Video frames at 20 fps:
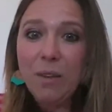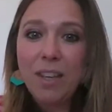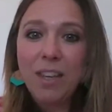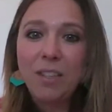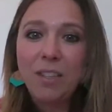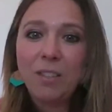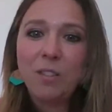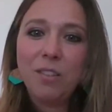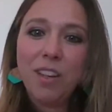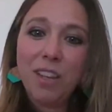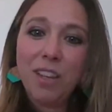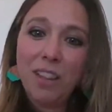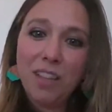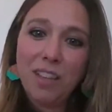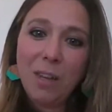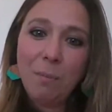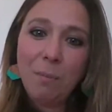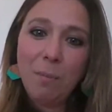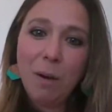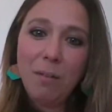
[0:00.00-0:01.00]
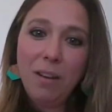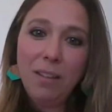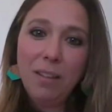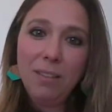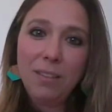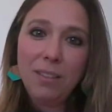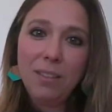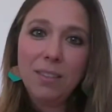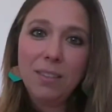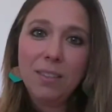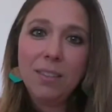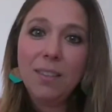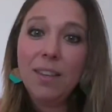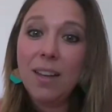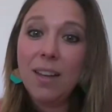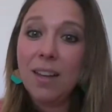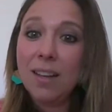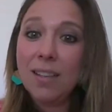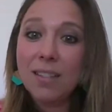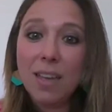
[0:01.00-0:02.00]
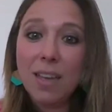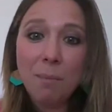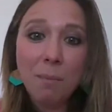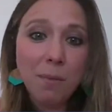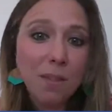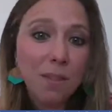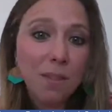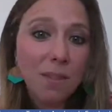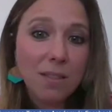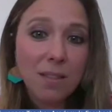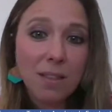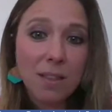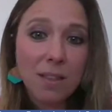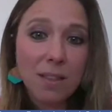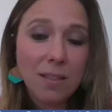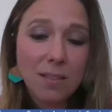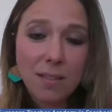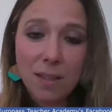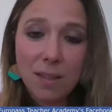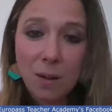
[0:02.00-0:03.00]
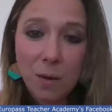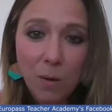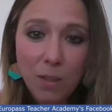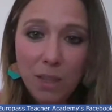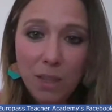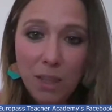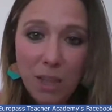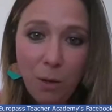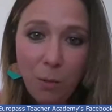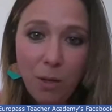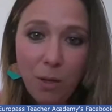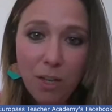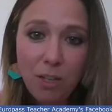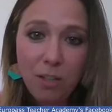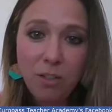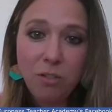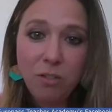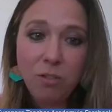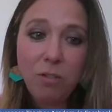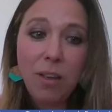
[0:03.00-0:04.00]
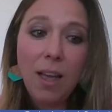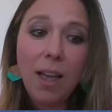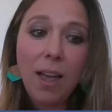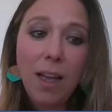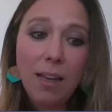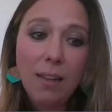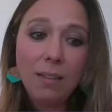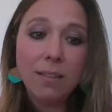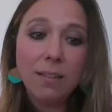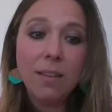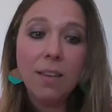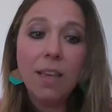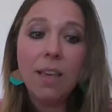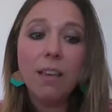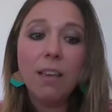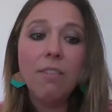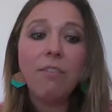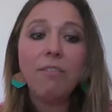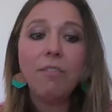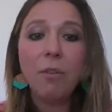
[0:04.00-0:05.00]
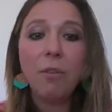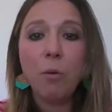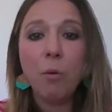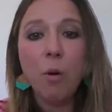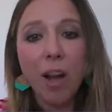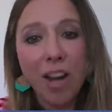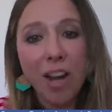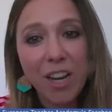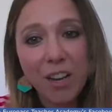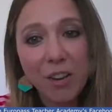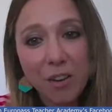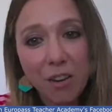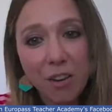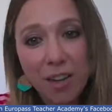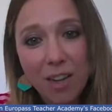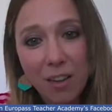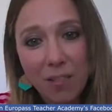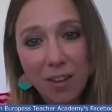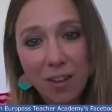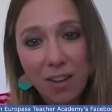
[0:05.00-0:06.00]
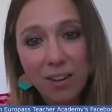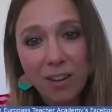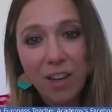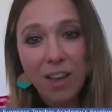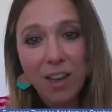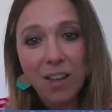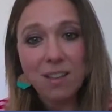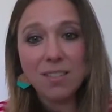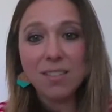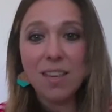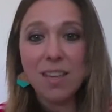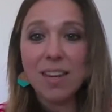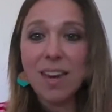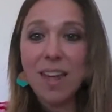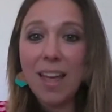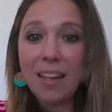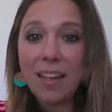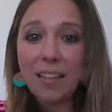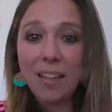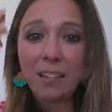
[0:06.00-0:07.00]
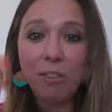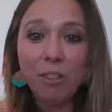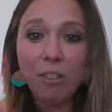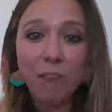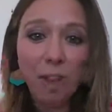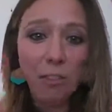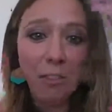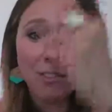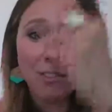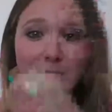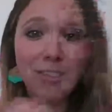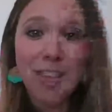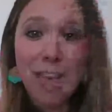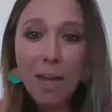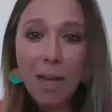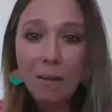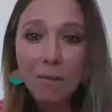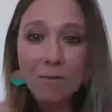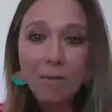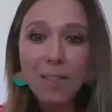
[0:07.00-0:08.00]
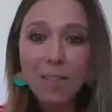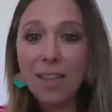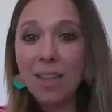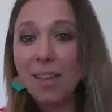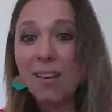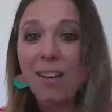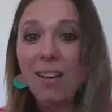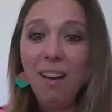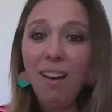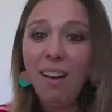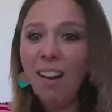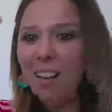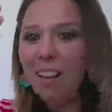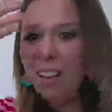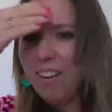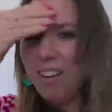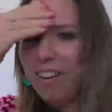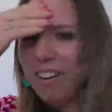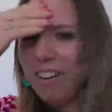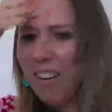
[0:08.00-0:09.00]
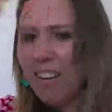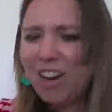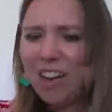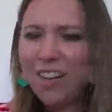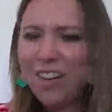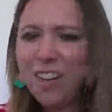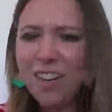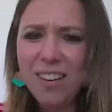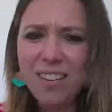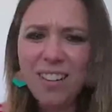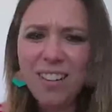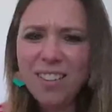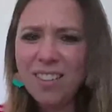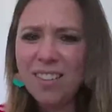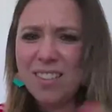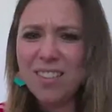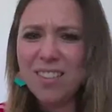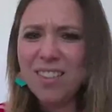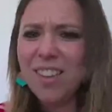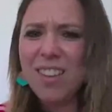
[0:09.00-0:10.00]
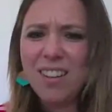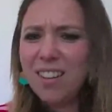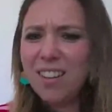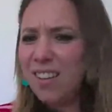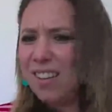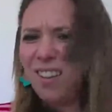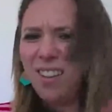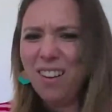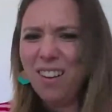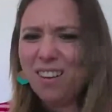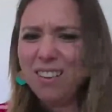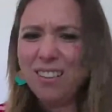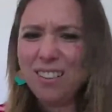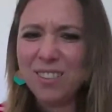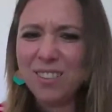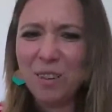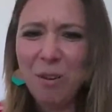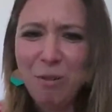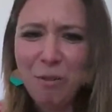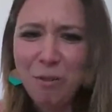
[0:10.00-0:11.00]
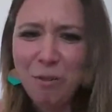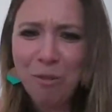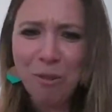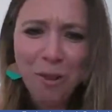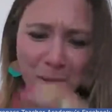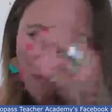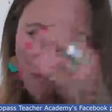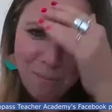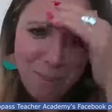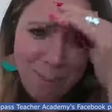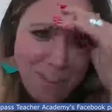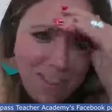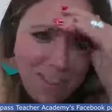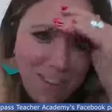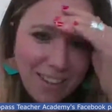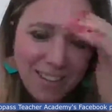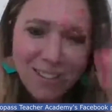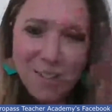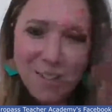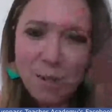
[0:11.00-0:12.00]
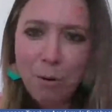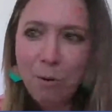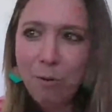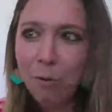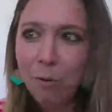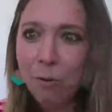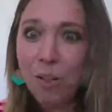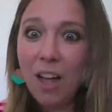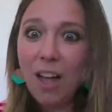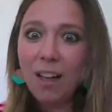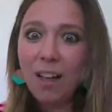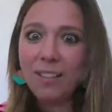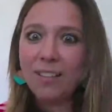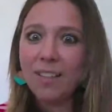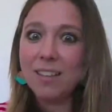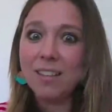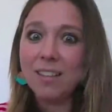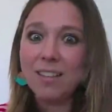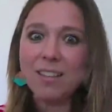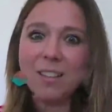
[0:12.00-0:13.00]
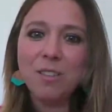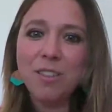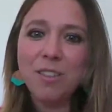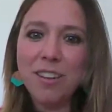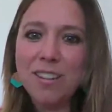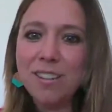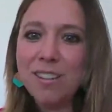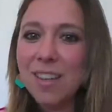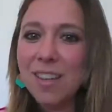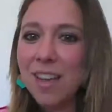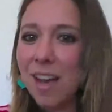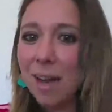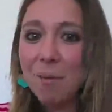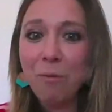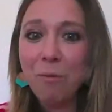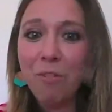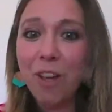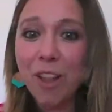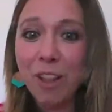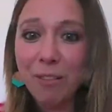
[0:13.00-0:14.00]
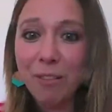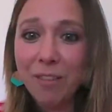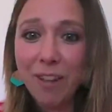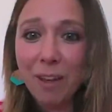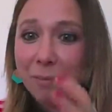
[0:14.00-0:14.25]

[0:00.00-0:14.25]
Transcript: We can do nothing about it. Acceptance is the only thing we can do. And if while you are giving class, a negative thought comes like, oh no, this is awful. My class is awful. These students, I'm